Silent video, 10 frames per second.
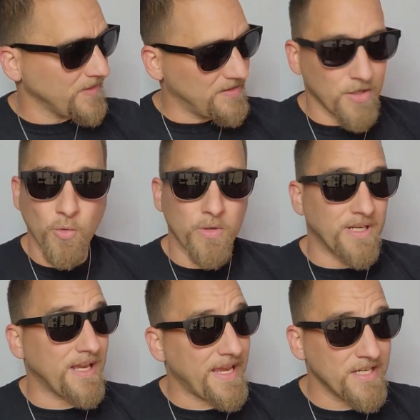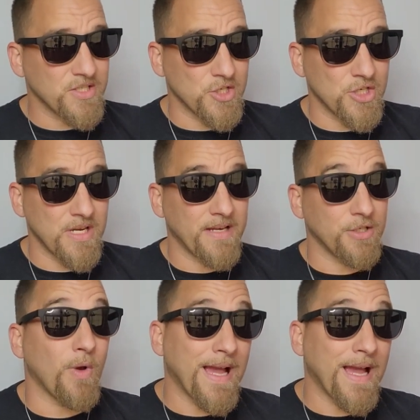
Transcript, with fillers: they're going to enhance the shit out of you.